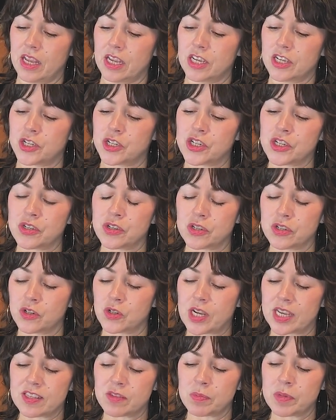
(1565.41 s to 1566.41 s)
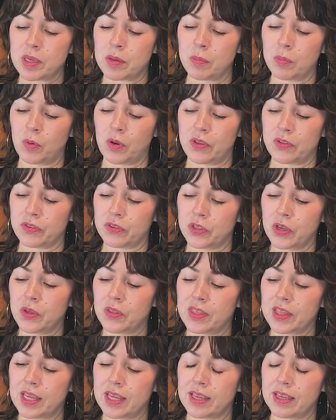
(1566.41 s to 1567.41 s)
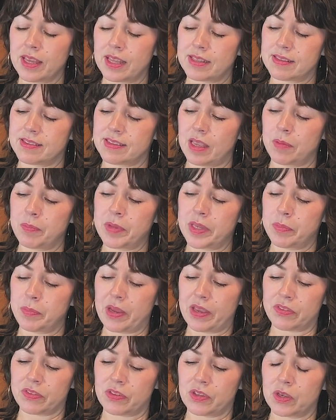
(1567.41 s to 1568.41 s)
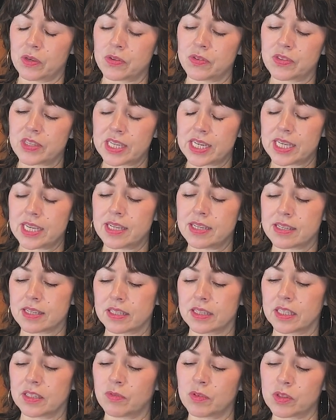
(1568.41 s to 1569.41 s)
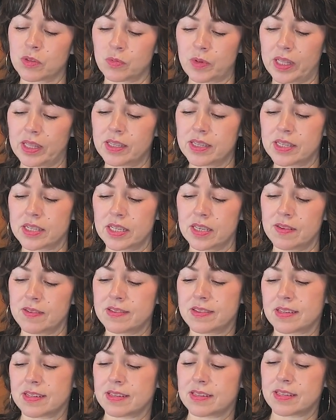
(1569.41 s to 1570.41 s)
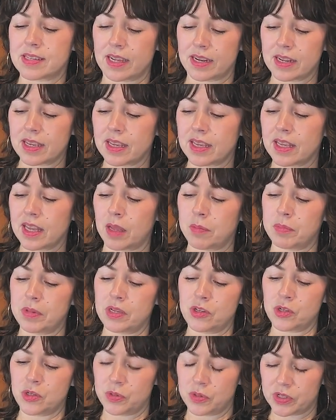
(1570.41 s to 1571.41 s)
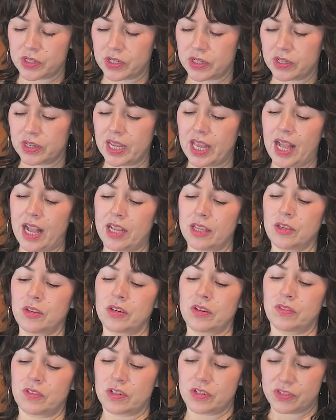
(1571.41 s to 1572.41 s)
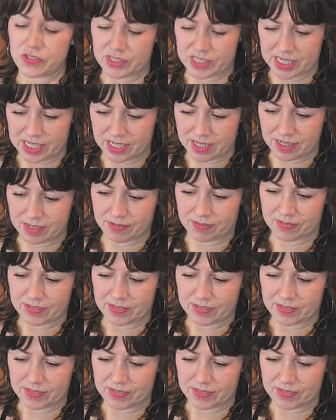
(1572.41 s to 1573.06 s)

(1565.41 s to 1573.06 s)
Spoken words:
She should dress me in boys' clothing and send me to Mexico City to live with relatives, to study and be tutored at university."